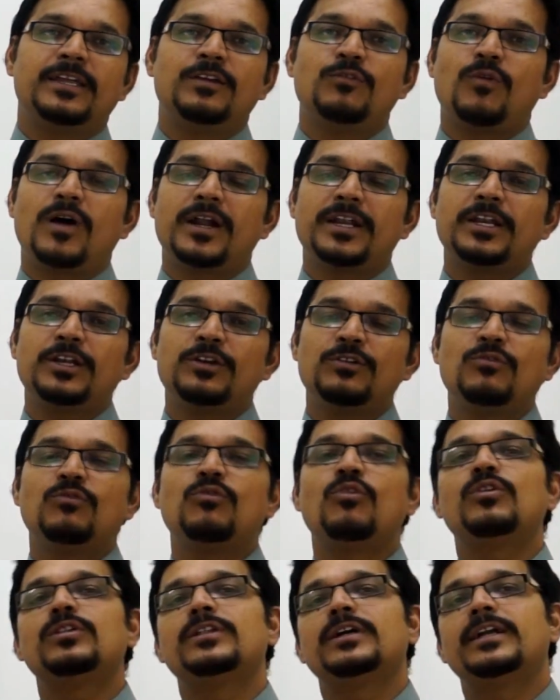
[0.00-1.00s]
He wanted to
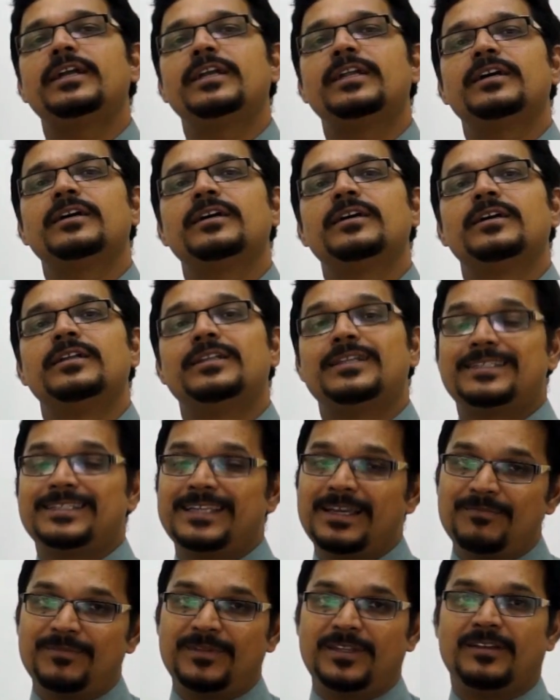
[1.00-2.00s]
know that uh, the
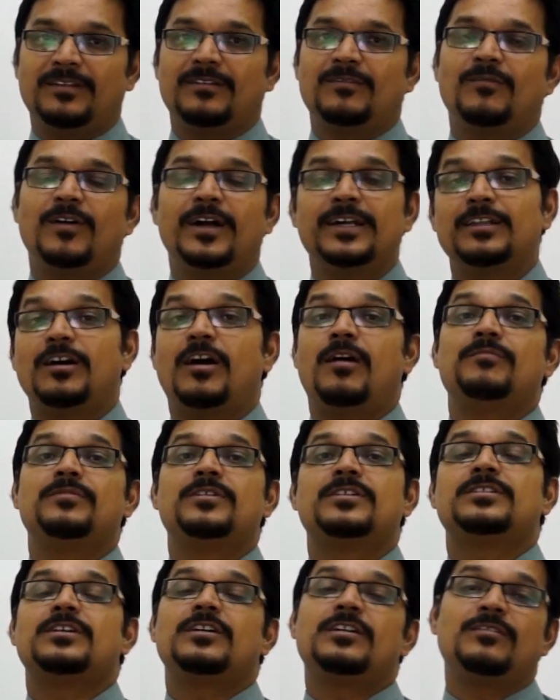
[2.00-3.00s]
same thing, why the
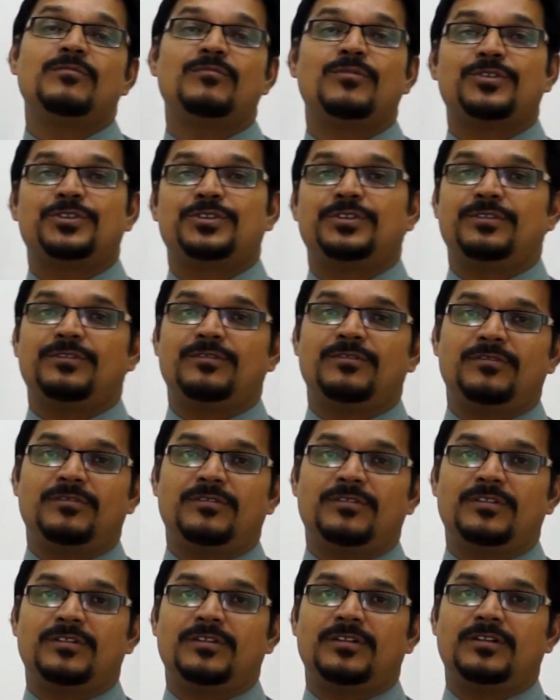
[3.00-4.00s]
objects are in motion
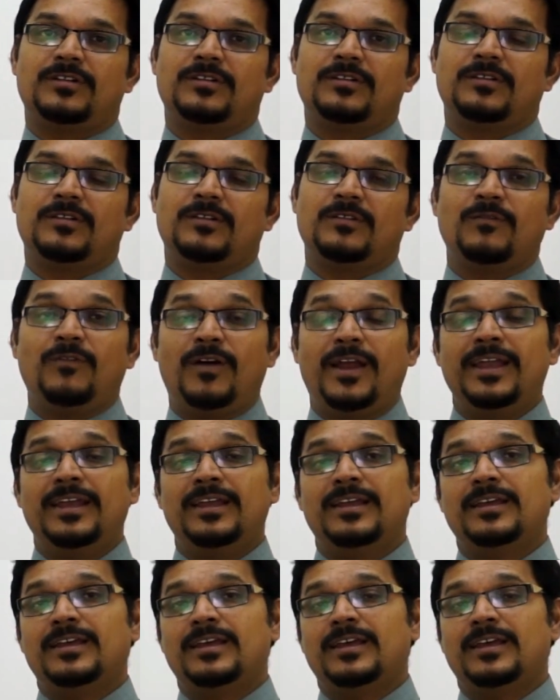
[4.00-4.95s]
why